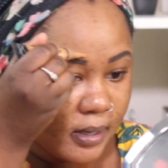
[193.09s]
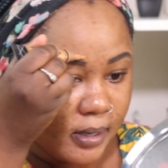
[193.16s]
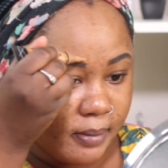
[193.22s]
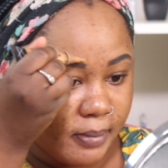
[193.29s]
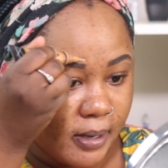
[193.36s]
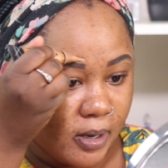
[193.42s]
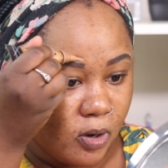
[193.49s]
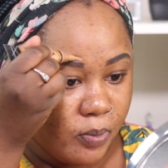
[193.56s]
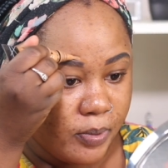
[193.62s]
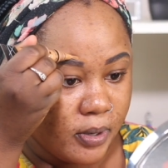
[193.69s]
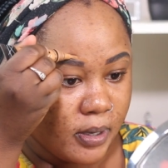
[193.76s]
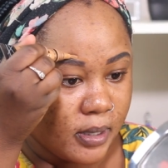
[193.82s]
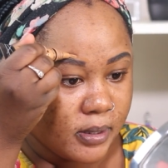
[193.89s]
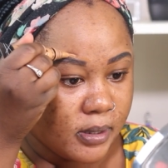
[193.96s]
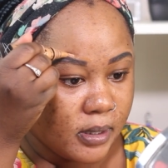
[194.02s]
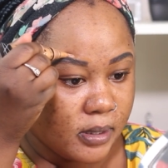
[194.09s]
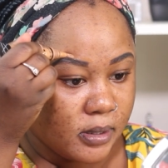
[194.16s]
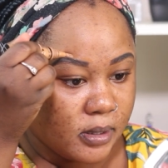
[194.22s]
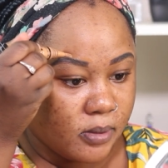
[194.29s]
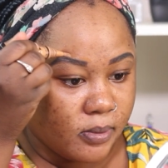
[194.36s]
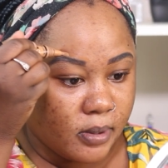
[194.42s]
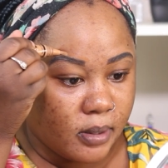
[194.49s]
But I hope you guys can
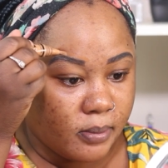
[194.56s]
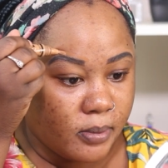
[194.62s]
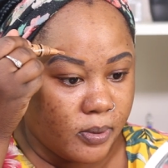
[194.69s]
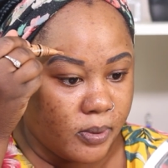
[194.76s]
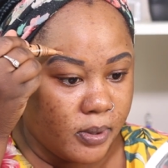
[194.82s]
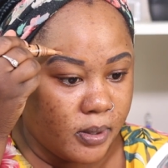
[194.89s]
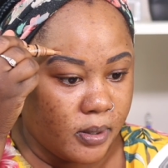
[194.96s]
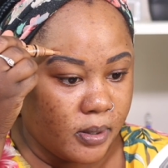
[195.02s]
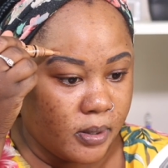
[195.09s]
see what I'm doing